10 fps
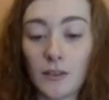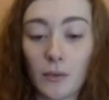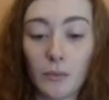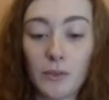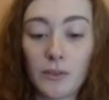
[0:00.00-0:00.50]

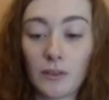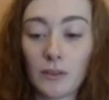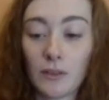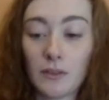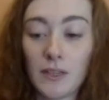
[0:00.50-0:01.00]
don't
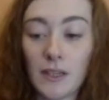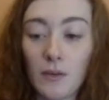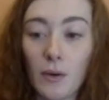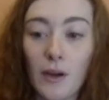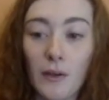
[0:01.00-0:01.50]

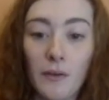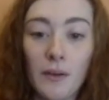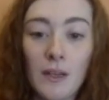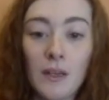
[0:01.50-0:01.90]
continue on